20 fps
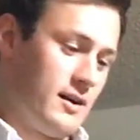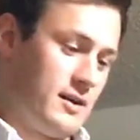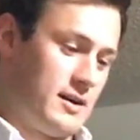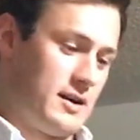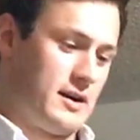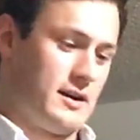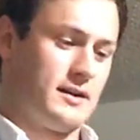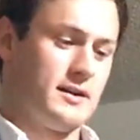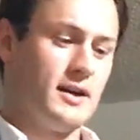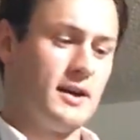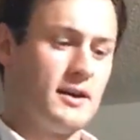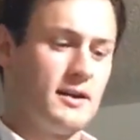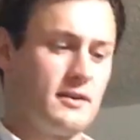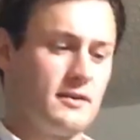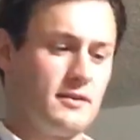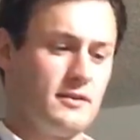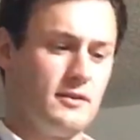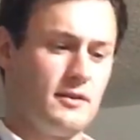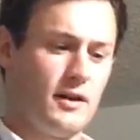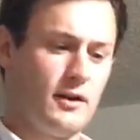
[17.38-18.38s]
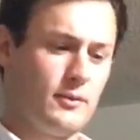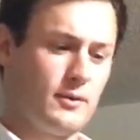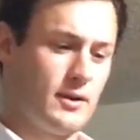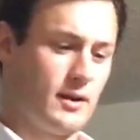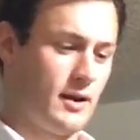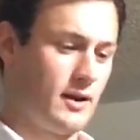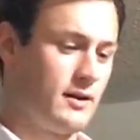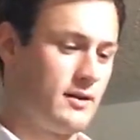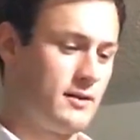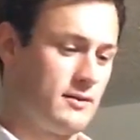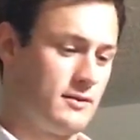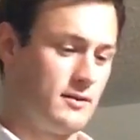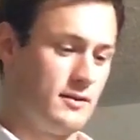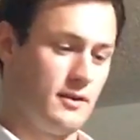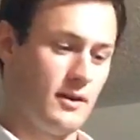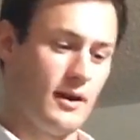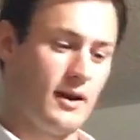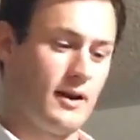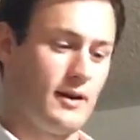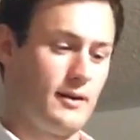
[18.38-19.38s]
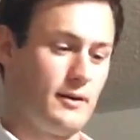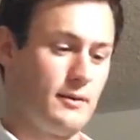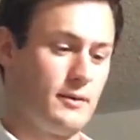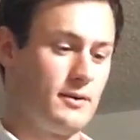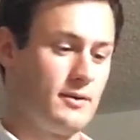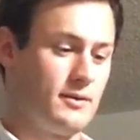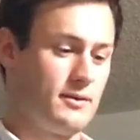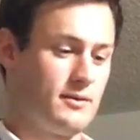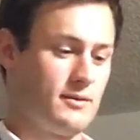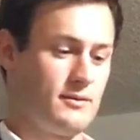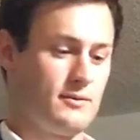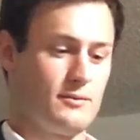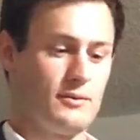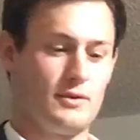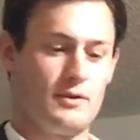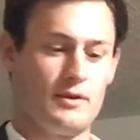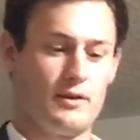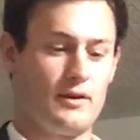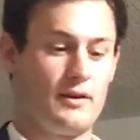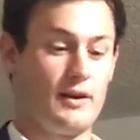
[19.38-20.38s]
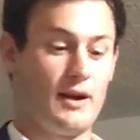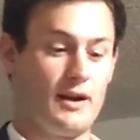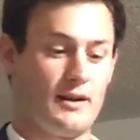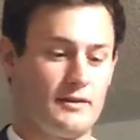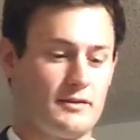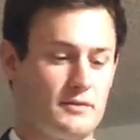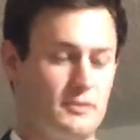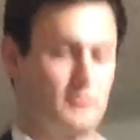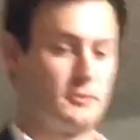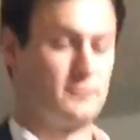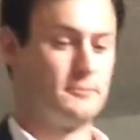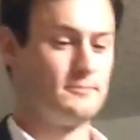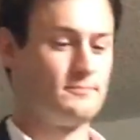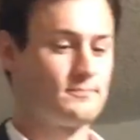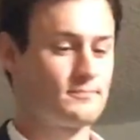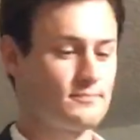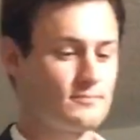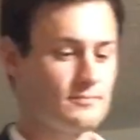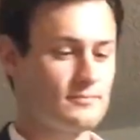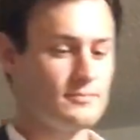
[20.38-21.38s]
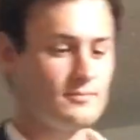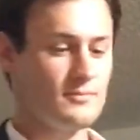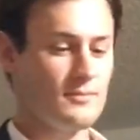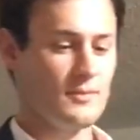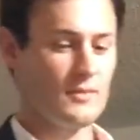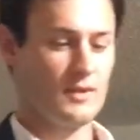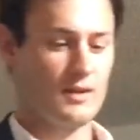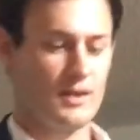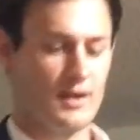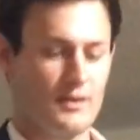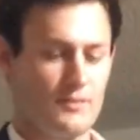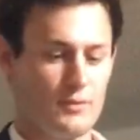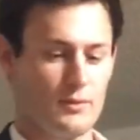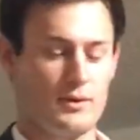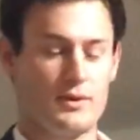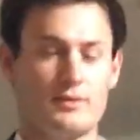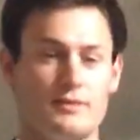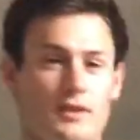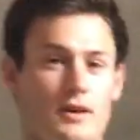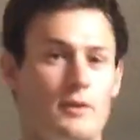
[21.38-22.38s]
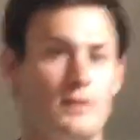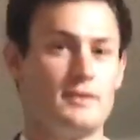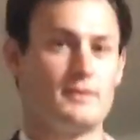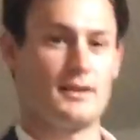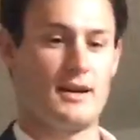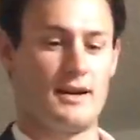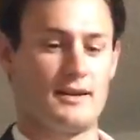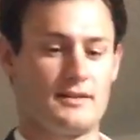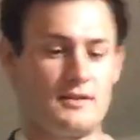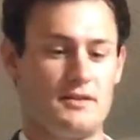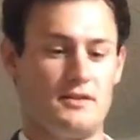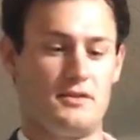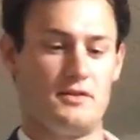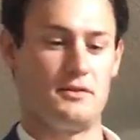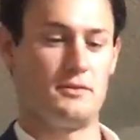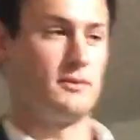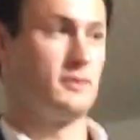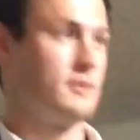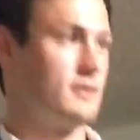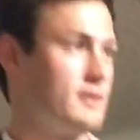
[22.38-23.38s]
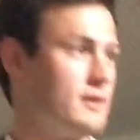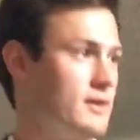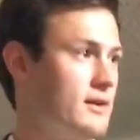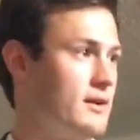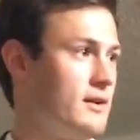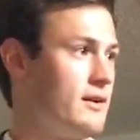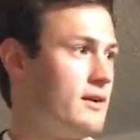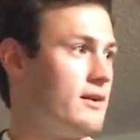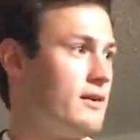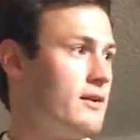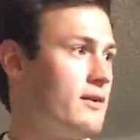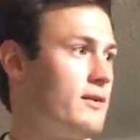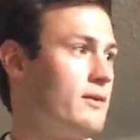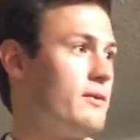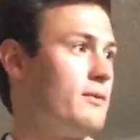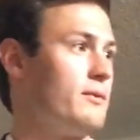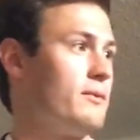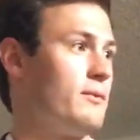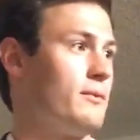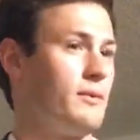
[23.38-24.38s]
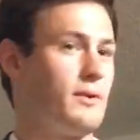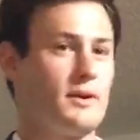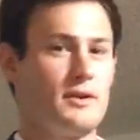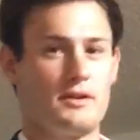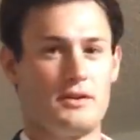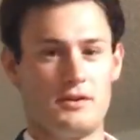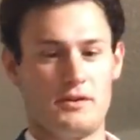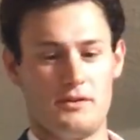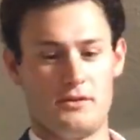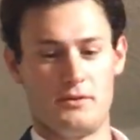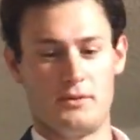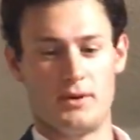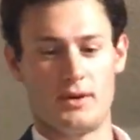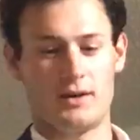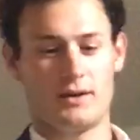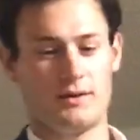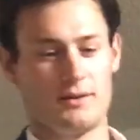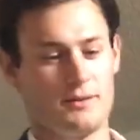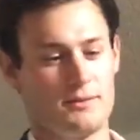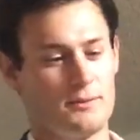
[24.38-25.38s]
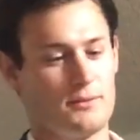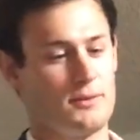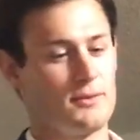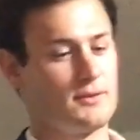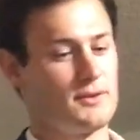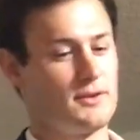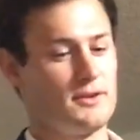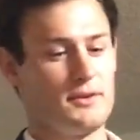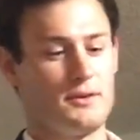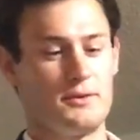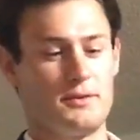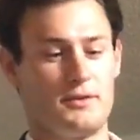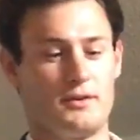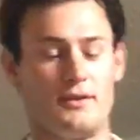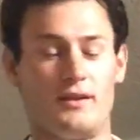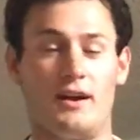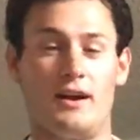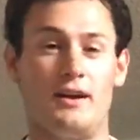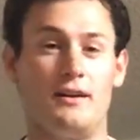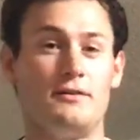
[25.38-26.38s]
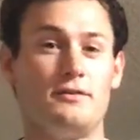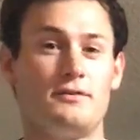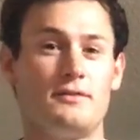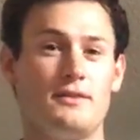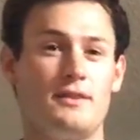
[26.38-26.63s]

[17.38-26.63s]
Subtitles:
Alright, you know how when you're in high school, everyone is always asking you, what do you want to do with your life?